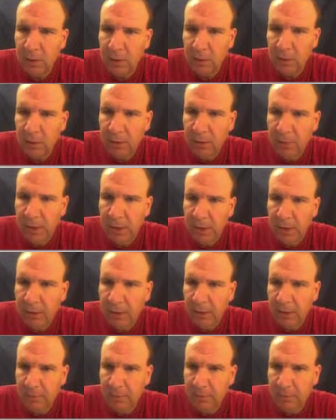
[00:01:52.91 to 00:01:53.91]
And if I
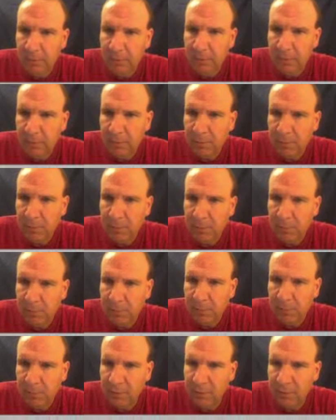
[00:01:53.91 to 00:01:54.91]
renumber
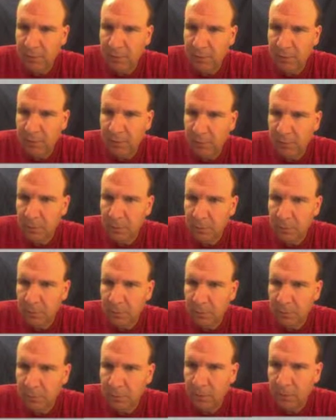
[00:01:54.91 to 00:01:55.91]
this 2,
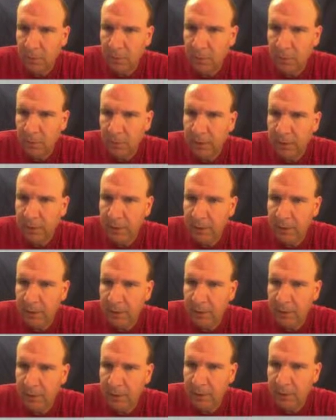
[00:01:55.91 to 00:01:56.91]

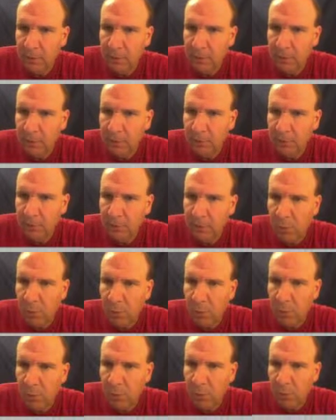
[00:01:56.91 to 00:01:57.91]
3,
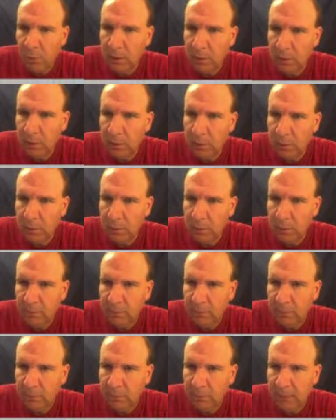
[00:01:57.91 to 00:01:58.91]
4,
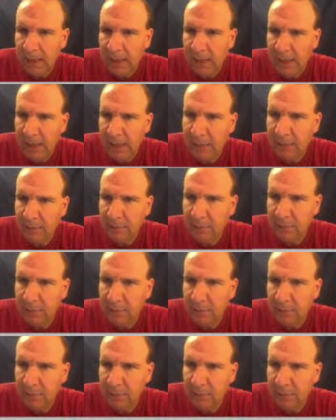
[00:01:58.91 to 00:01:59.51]
5,